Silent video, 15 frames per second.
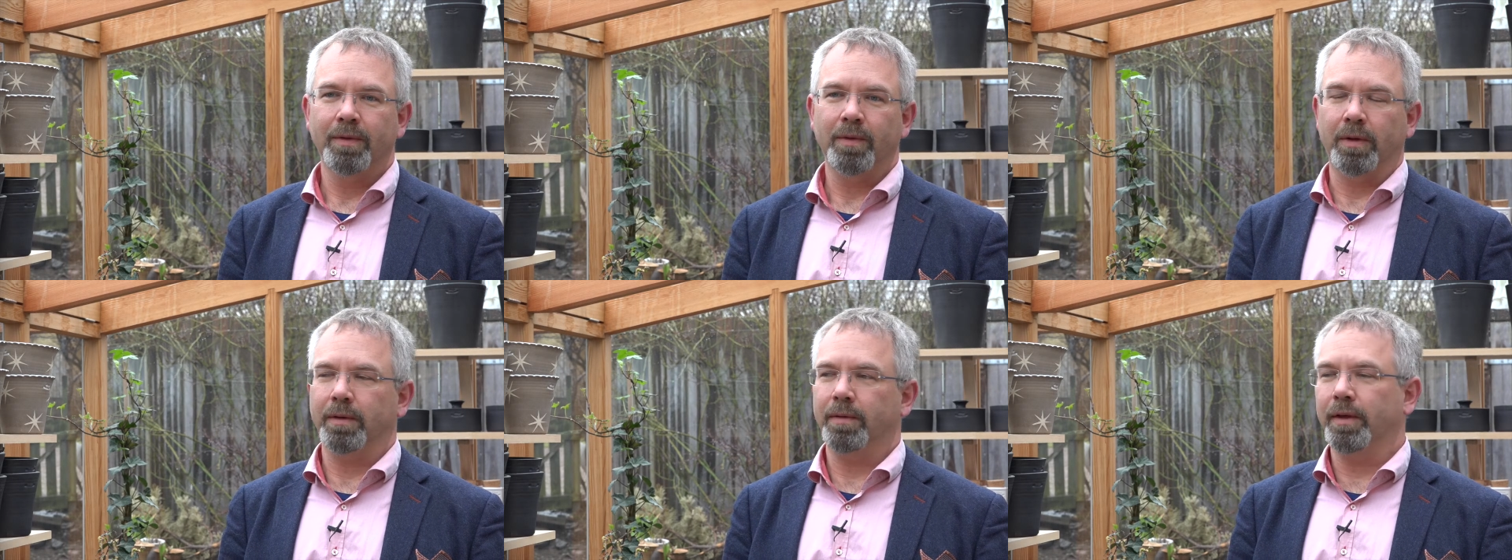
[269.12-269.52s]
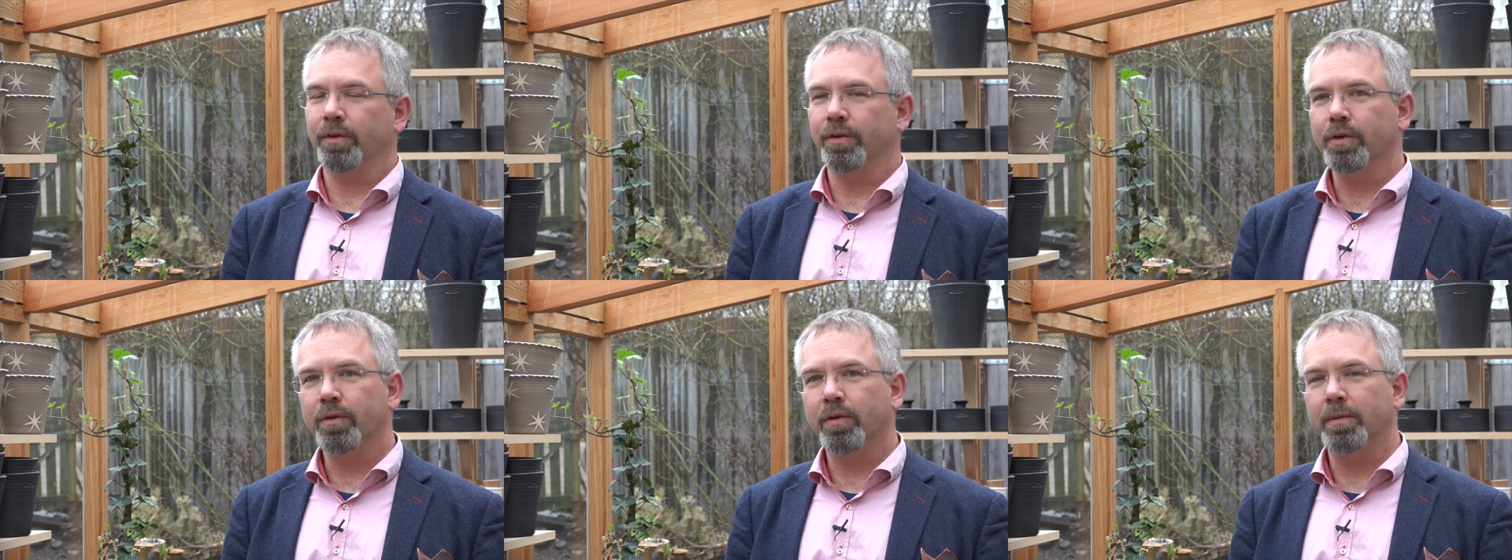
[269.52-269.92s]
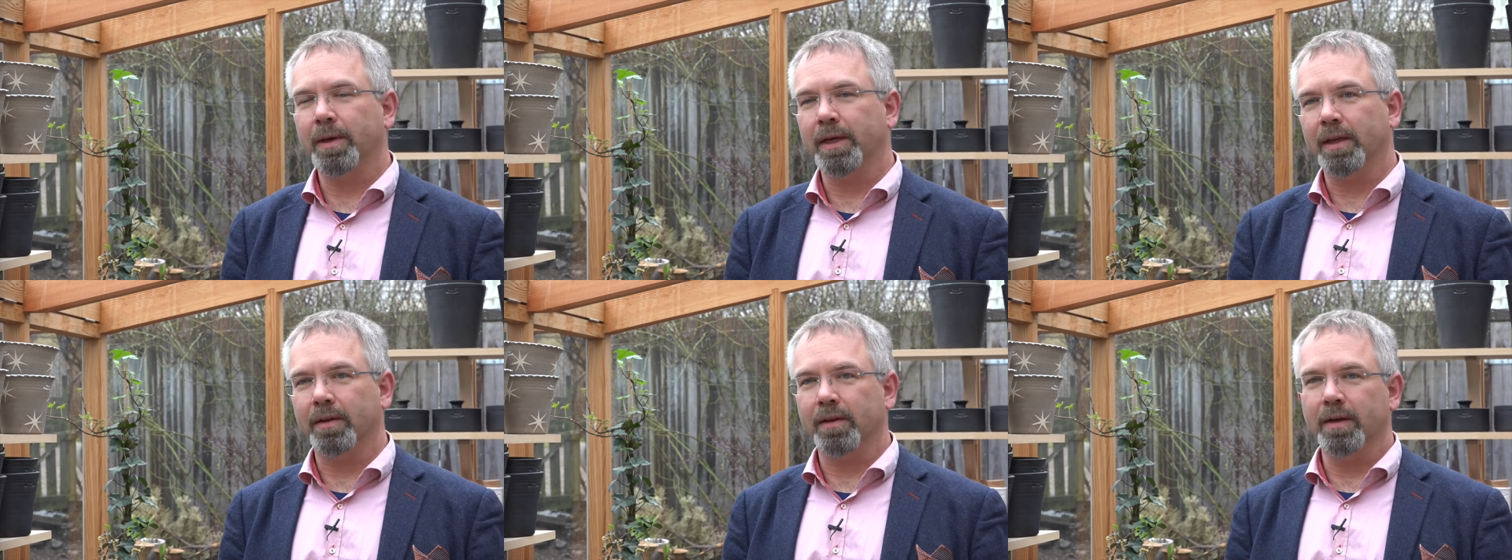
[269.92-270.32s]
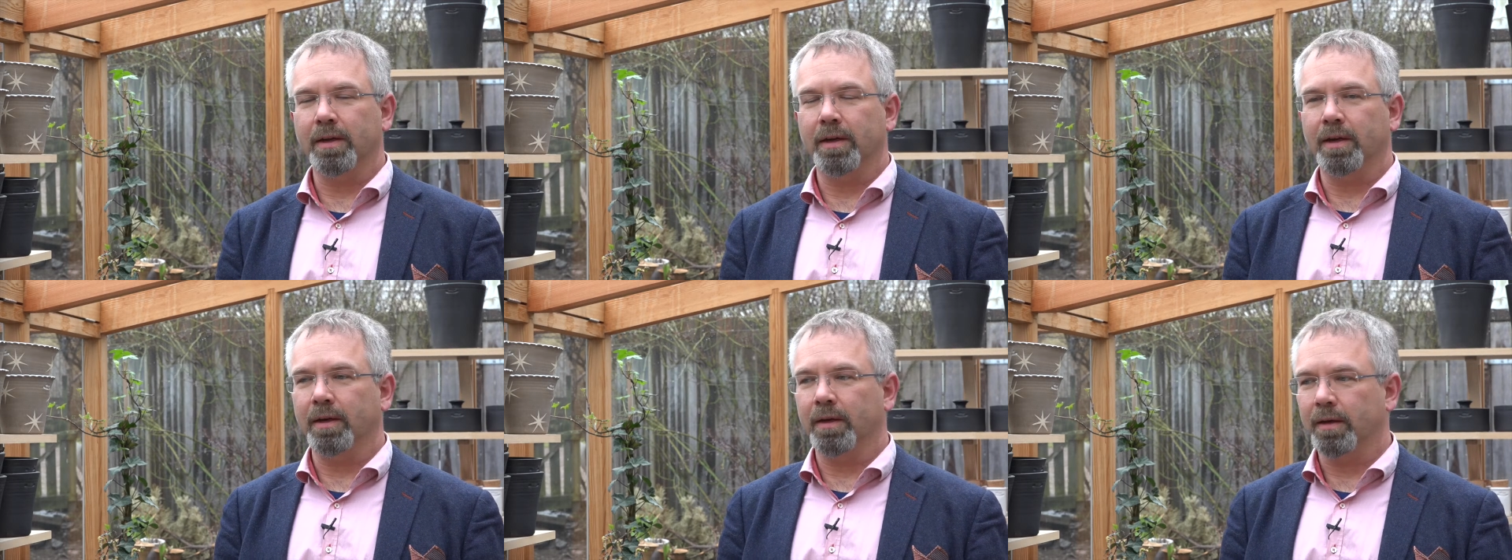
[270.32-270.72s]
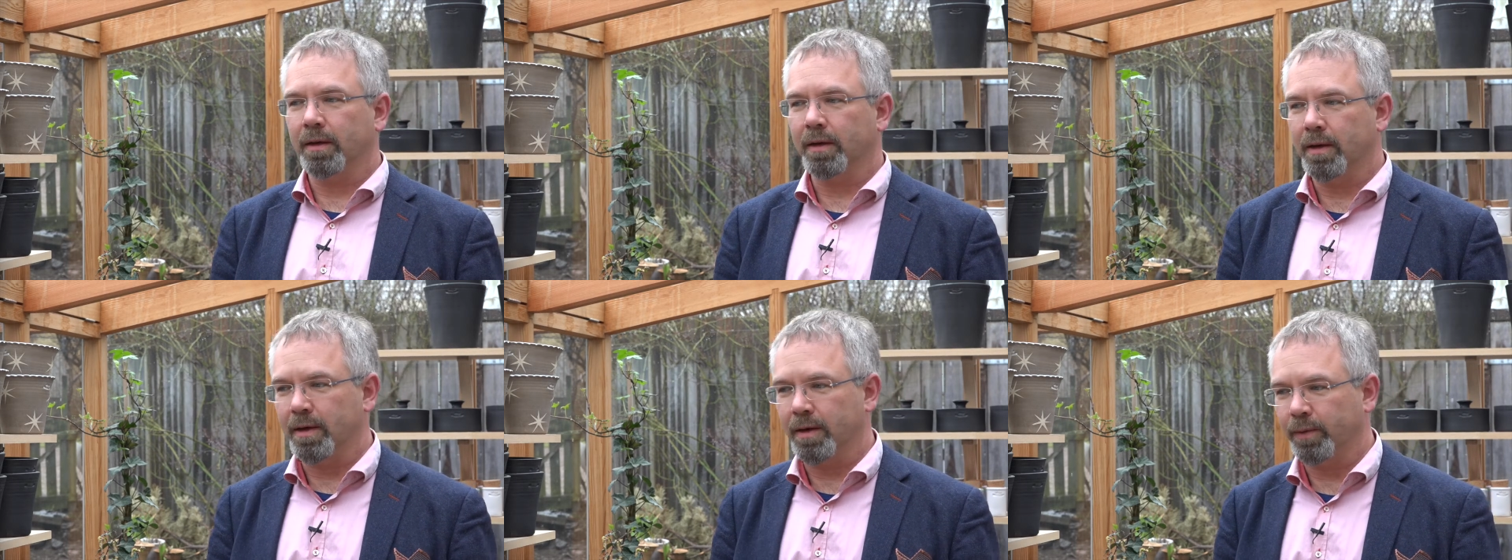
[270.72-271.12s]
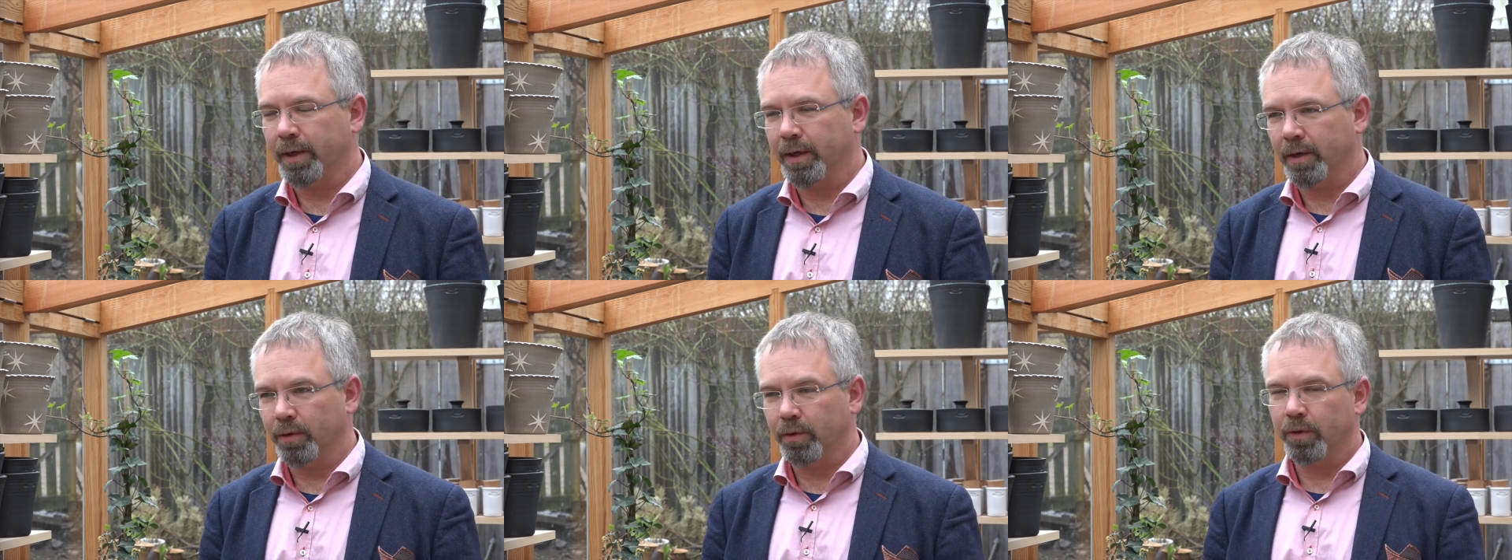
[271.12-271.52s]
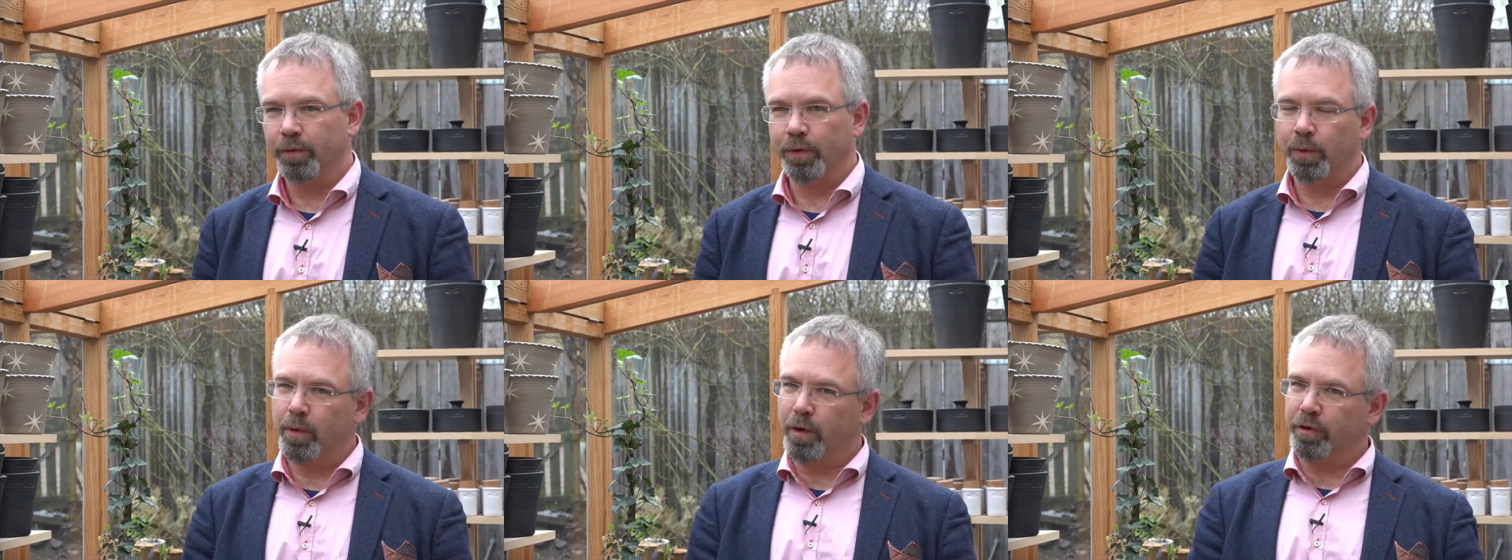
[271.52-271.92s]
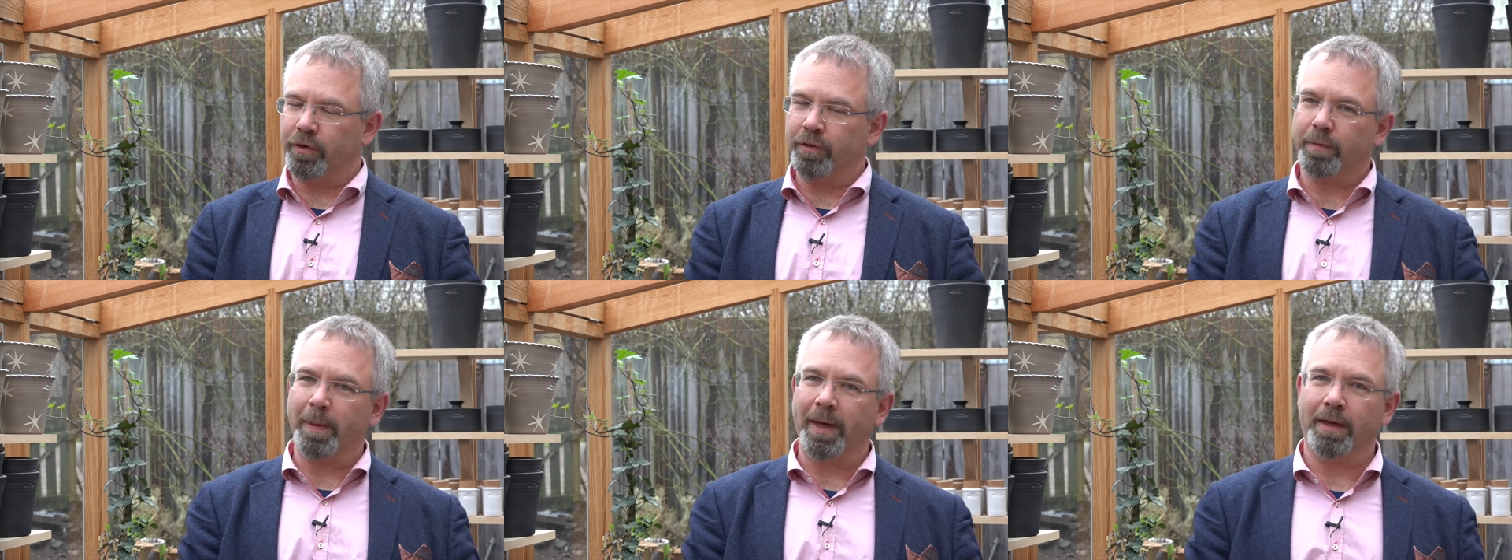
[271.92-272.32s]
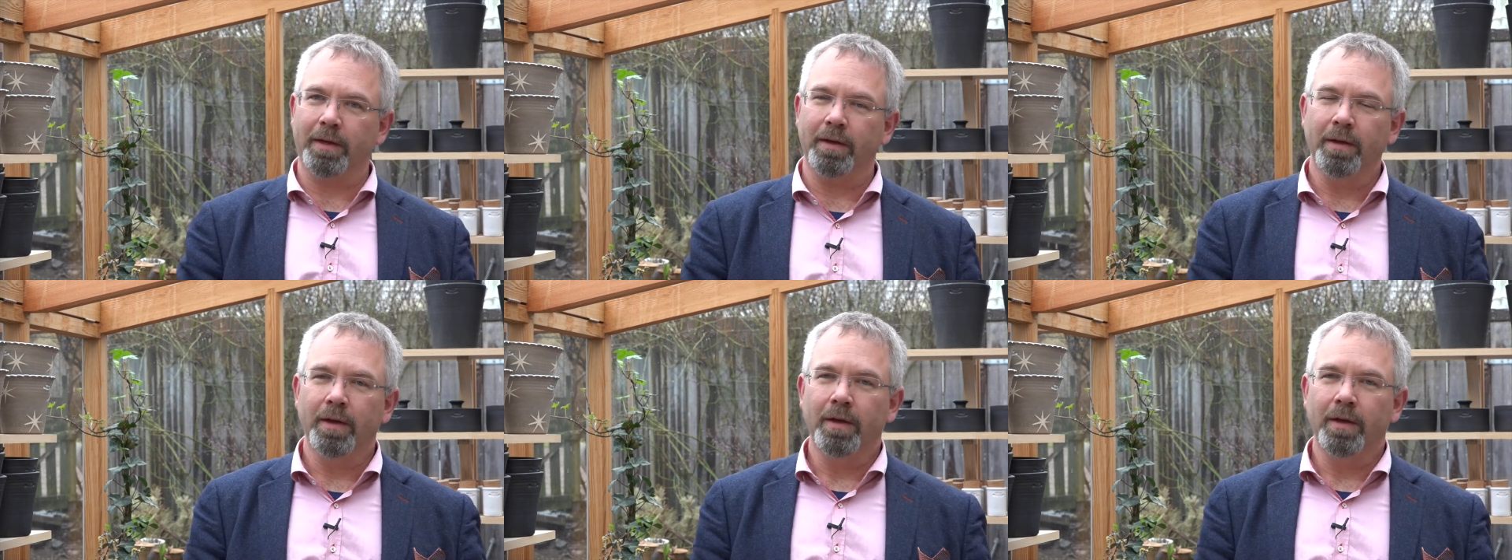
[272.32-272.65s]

Well, it used to be that in, in, uh, in Windows, a few versions back,